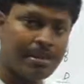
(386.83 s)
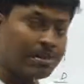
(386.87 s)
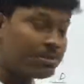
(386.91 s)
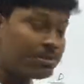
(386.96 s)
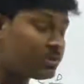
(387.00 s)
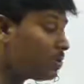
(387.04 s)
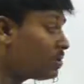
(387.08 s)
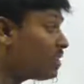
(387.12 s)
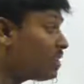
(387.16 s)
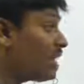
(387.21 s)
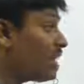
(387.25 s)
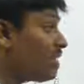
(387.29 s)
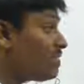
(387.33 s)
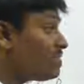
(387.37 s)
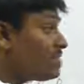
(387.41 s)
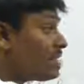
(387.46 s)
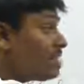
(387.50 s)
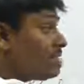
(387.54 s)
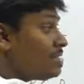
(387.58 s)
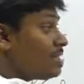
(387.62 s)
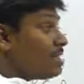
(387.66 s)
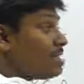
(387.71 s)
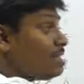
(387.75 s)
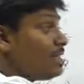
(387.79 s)
So they have
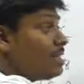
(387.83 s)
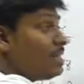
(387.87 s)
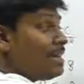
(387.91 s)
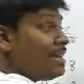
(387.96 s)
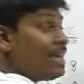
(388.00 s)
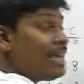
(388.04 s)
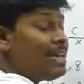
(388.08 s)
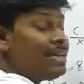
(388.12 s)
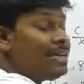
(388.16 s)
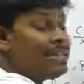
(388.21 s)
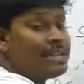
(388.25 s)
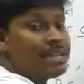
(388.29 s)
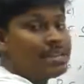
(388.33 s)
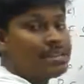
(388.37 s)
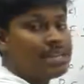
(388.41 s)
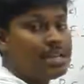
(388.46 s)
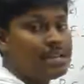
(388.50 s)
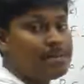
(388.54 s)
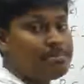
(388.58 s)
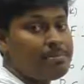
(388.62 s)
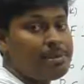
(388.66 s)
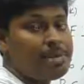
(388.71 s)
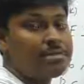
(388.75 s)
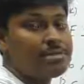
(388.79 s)
said that neither.
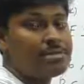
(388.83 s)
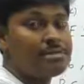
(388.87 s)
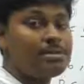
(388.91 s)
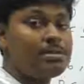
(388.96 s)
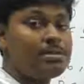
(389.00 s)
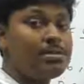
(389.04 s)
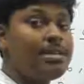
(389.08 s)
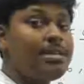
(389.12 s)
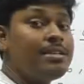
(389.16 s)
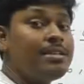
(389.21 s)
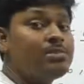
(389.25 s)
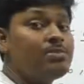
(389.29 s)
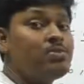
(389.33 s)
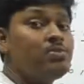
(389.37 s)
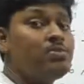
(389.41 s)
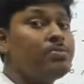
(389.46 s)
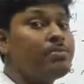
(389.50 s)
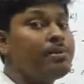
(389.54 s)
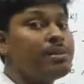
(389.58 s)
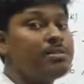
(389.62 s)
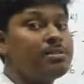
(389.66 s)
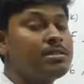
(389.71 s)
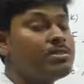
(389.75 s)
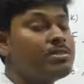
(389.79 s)
That means these two
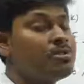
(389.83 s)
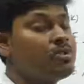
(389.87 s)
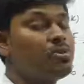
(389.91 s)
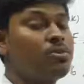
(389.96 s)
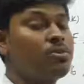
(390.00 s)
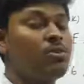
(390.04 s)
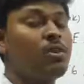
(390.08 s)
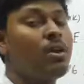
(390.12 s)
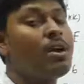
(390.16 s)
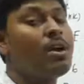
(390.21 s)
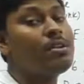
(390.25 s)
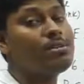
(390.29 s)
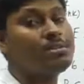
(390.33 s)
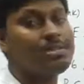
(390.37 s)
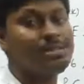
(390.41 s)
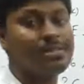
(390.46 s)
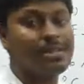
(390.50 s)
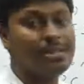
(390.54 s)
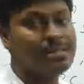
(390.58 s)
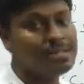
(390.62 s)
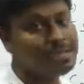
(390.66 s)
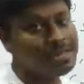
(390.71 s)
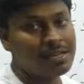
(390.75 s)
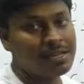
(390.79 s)
persons should not sit
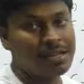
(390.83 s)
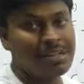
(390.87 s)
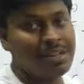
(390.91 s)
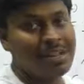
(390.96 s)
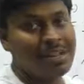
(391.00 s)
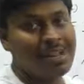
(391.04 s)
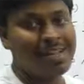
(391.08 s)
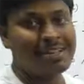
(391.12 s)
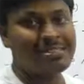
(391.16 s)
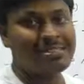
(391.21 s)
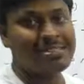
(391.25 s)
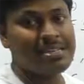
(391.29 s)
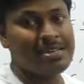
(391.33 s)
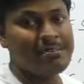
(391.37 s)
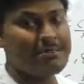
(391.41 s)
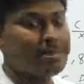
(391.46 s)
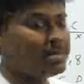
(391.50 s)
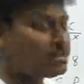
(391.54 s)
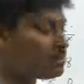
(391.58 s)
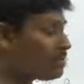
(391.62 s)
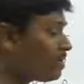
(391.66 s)
at the extreme end.